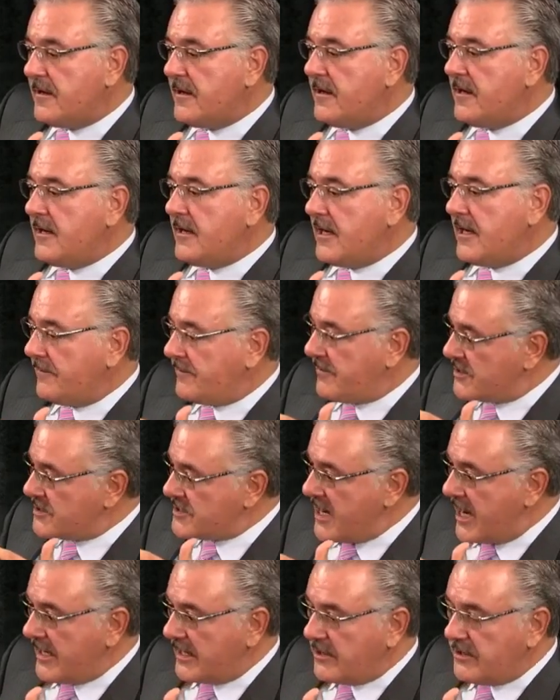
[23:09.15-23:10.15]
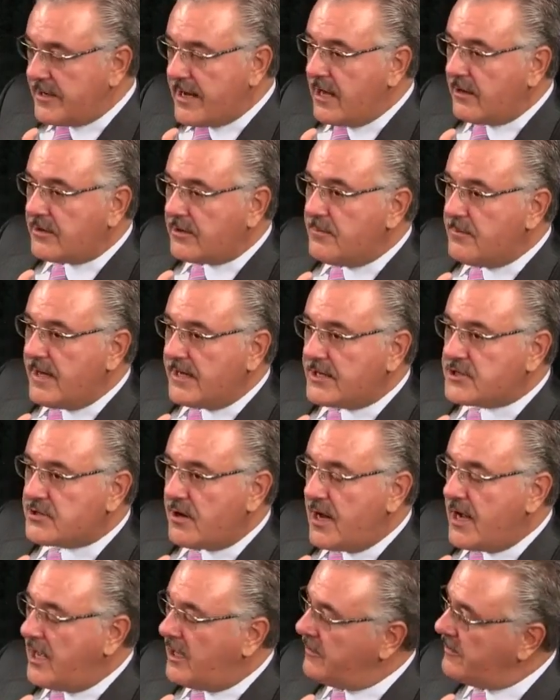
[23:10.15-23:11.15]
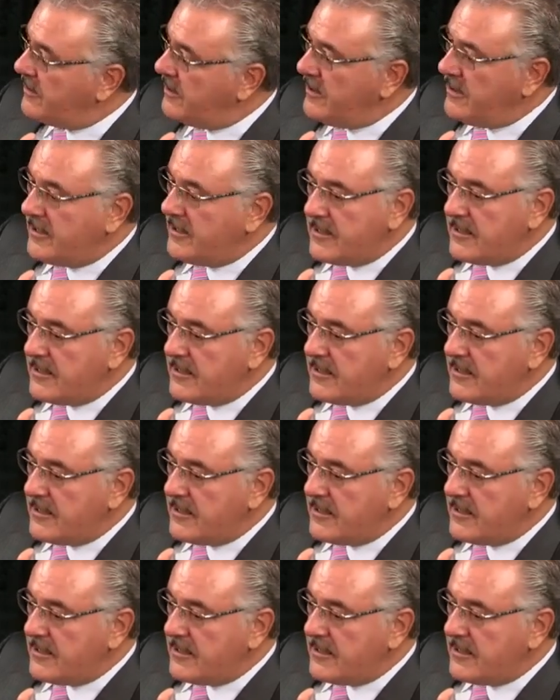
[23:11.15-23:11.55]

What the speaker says: And if there's not a good outcome at trial,